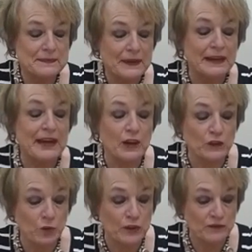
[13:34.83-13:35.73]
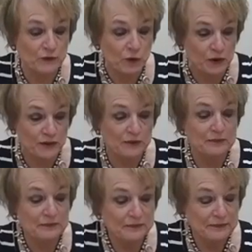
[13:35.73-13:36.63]
Again on the 24th,
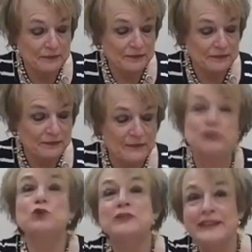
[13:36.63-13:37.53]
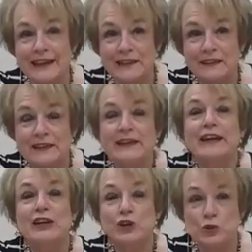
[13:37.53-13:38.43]
June 10th
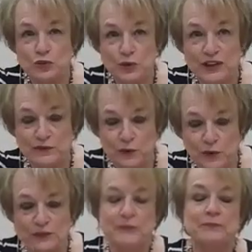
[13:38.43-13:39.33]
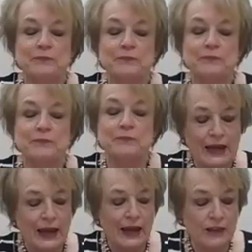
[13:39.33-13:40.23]
and June 24th.
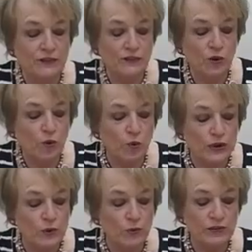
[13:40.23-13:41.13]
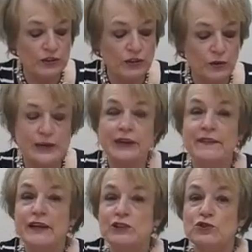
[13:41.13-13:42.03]
So we will see you again
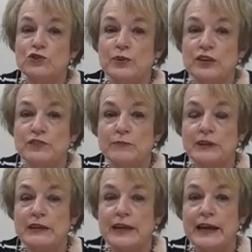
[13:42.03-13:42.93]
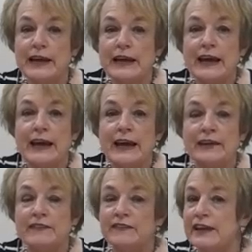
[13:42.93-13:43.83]
then in 2 weeks from today,
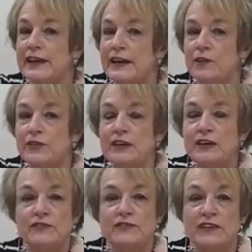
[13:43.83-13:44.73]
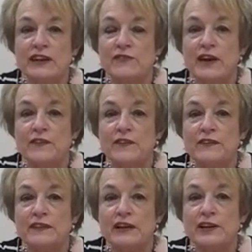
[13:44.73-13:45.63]
and stay healthy and safe out
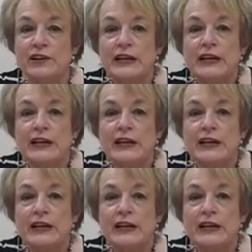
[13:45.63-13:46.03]
there.